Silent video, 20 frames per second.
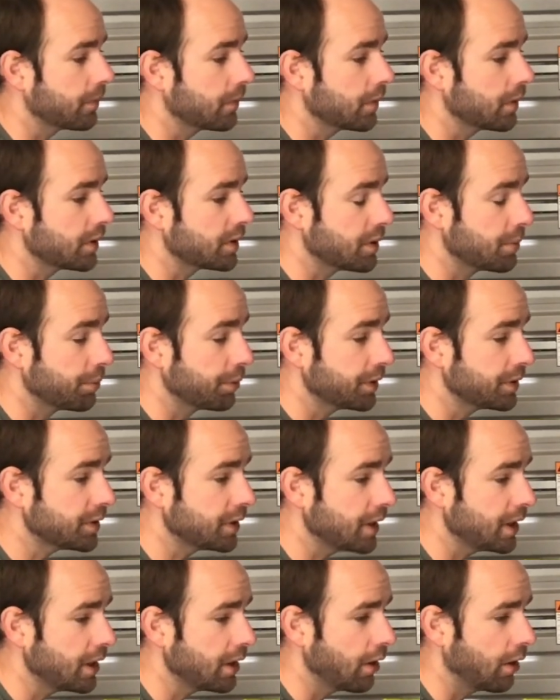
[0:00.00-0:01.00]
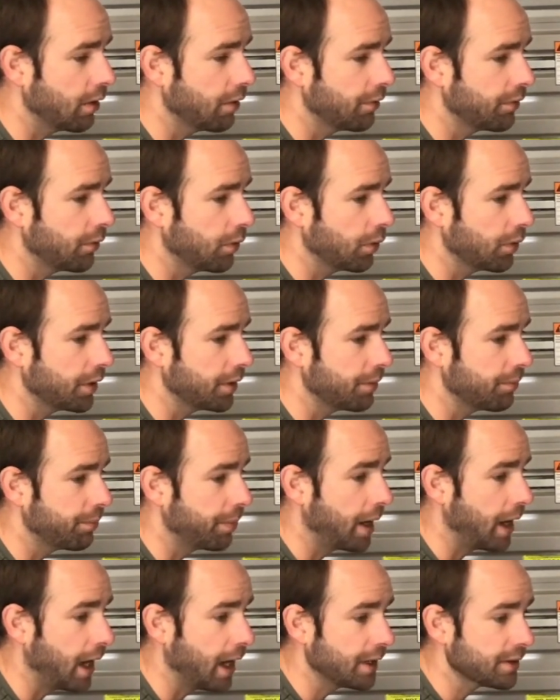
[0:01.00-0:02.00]
The simplicity of all the
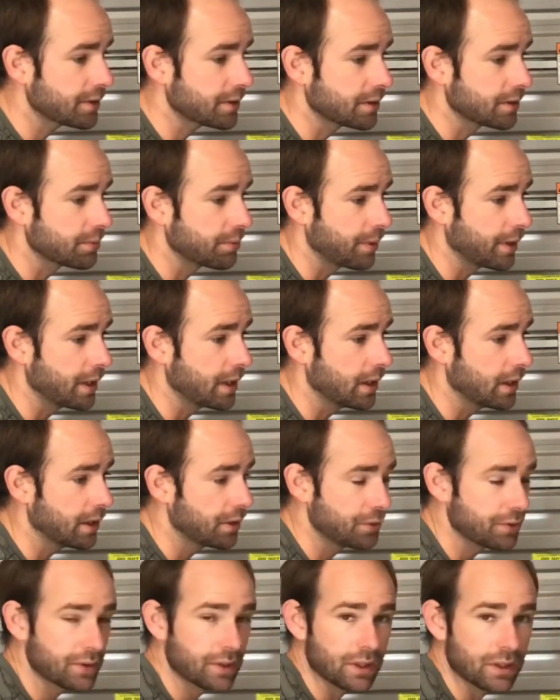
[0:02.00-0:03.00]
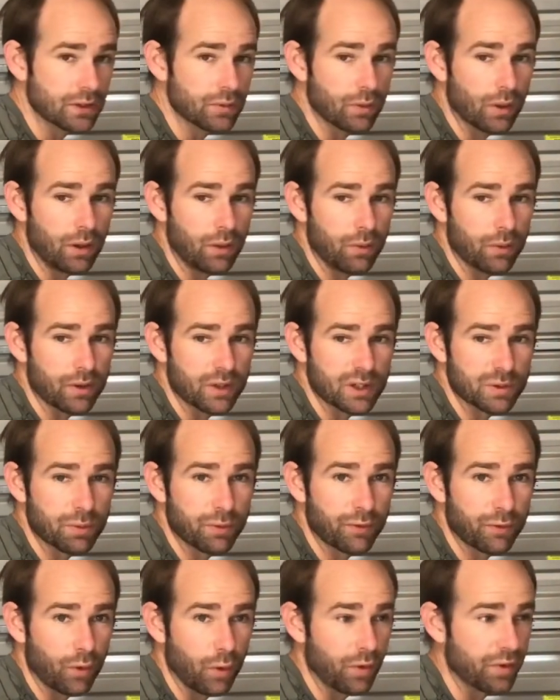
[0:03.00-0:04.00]
parts is pretty interesting as well, whereas
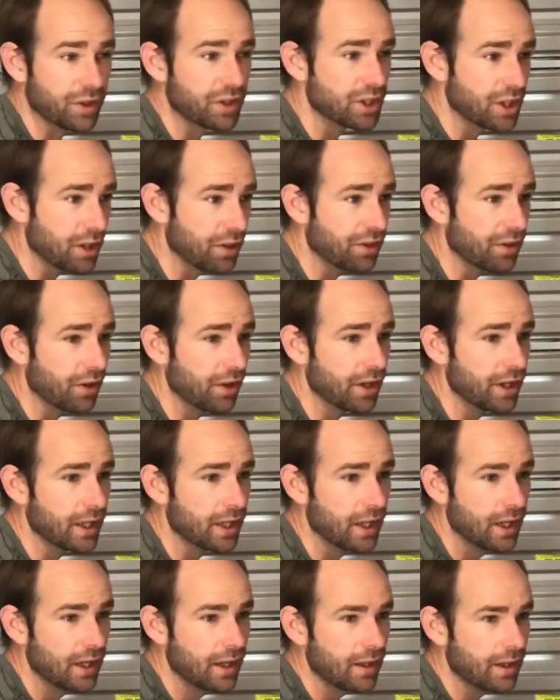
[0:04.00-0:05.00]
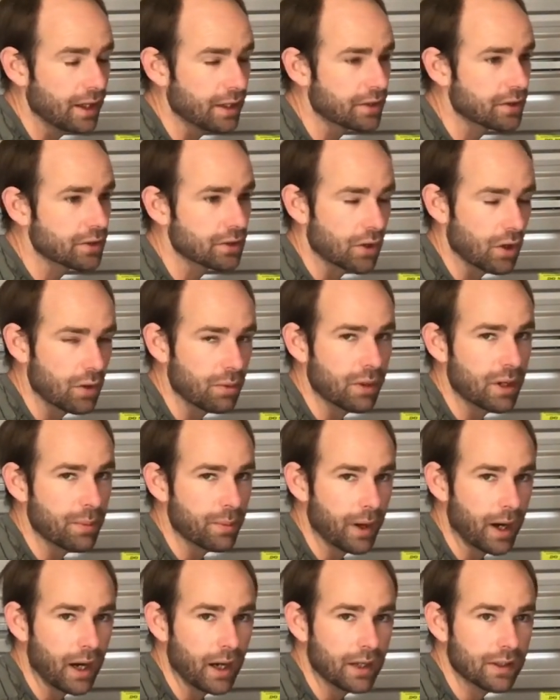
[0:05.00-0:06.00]
before in the G30 had so many
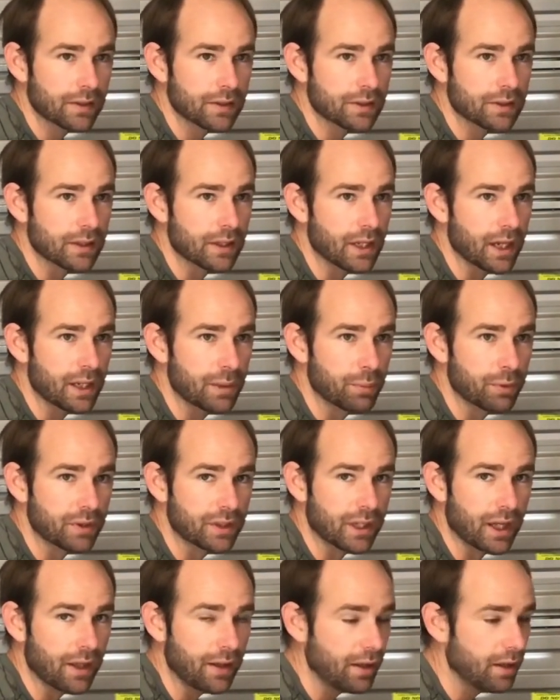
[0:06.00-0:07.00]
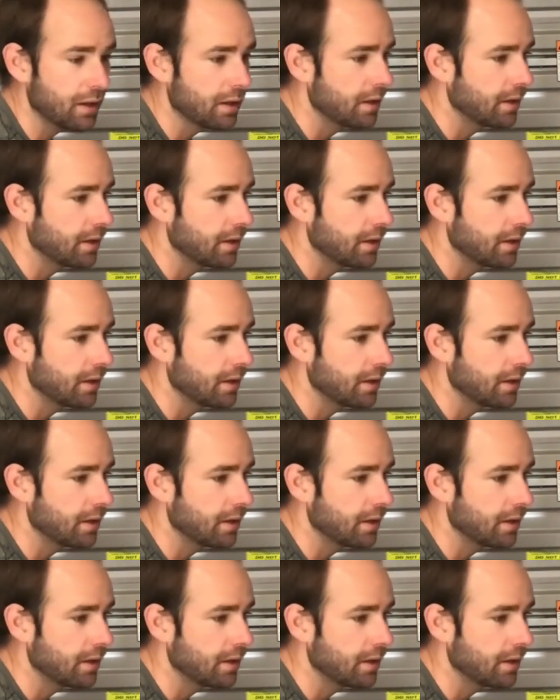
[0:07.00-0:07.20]
parts that you had to put together.